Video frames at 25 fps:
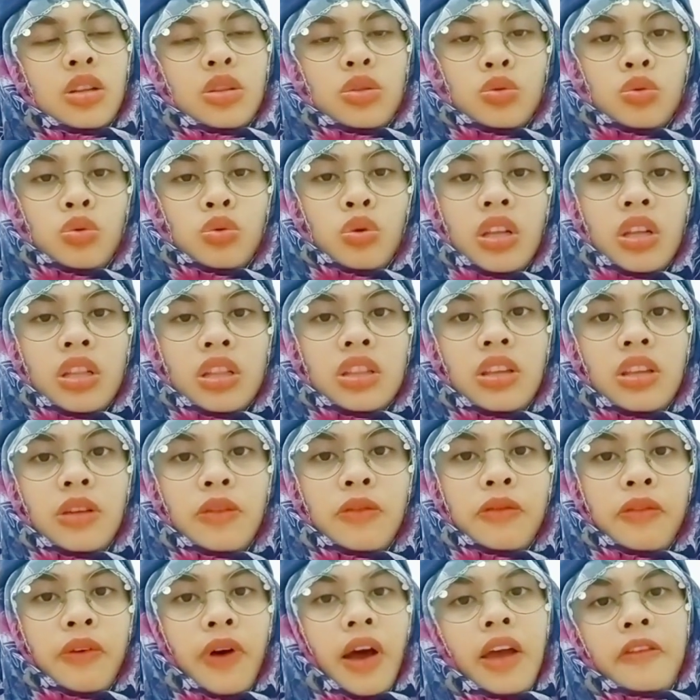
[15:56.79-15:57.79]

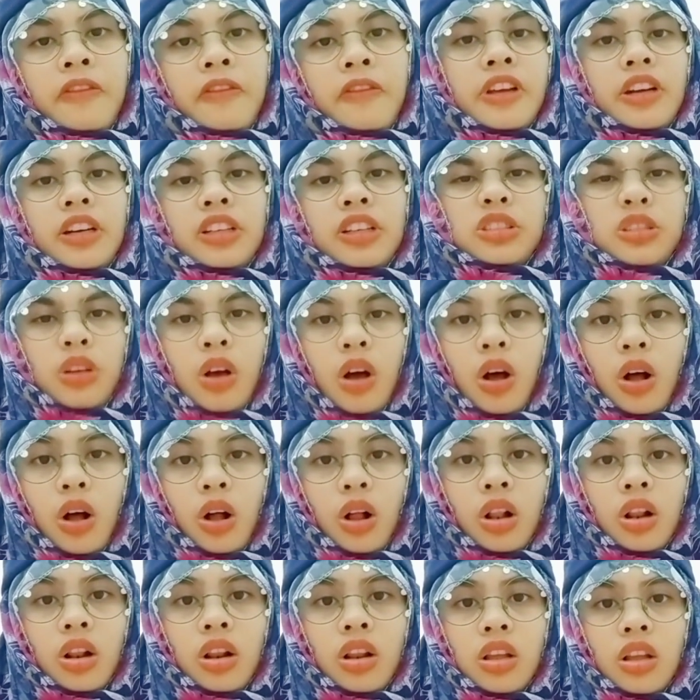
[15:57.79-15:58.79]
25 years
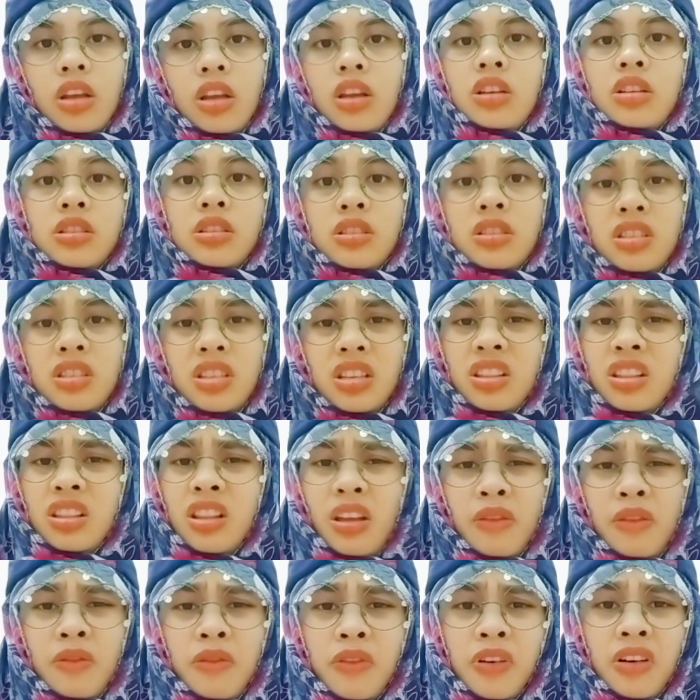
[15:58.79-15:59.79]
old, she
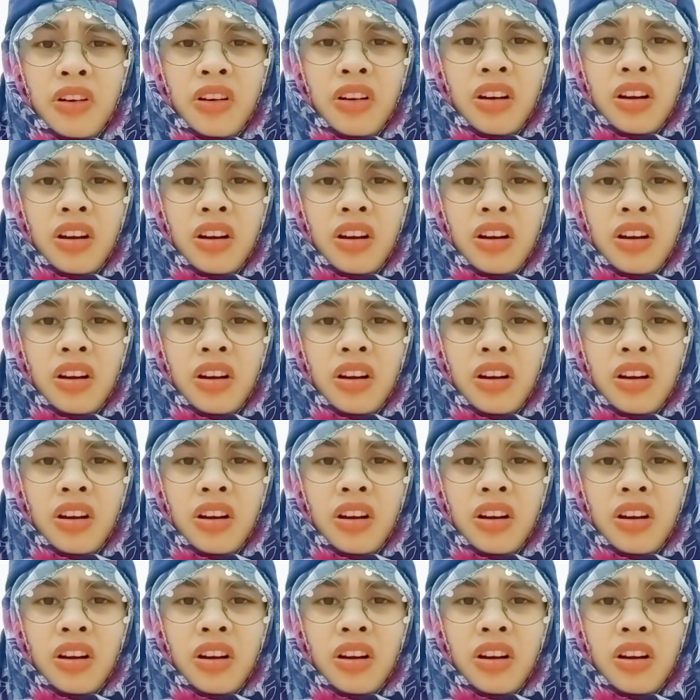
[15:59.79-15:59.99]
never